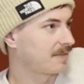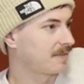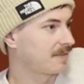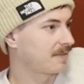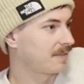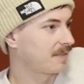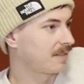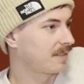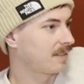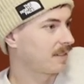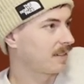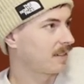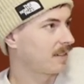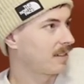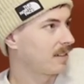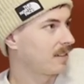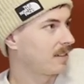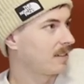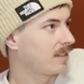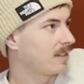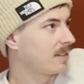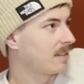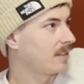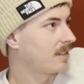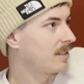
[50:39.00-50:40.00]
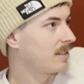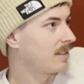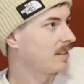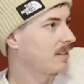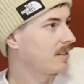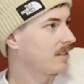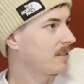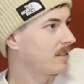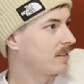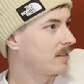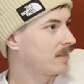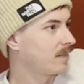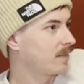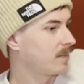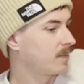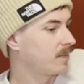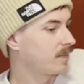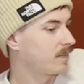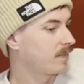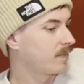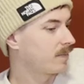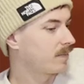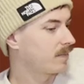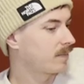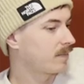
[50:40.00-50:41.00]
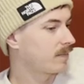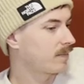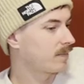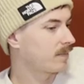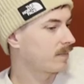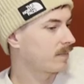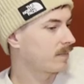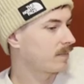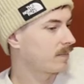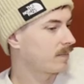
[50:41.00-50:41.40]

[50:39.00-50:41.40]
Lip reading: No words are spoken by the person on screen.